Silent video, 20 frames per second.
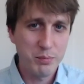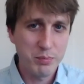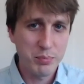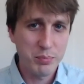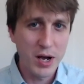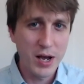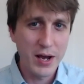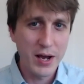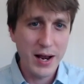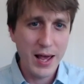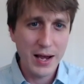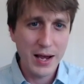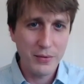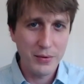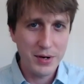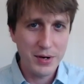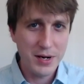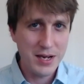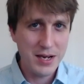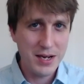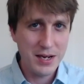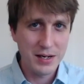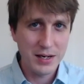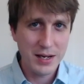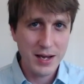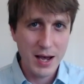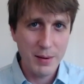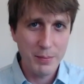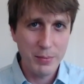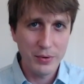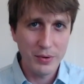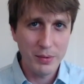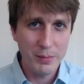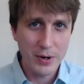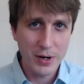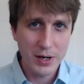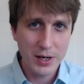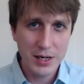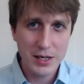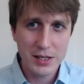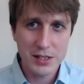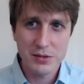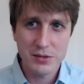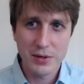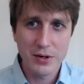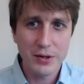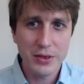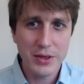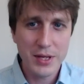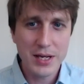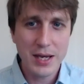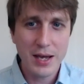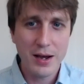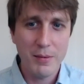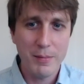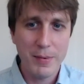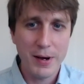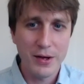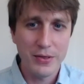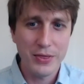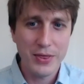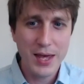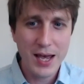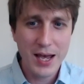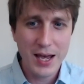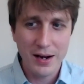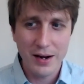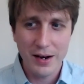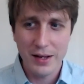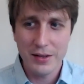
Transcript: broad equity and capital markets, when you're thinking about that,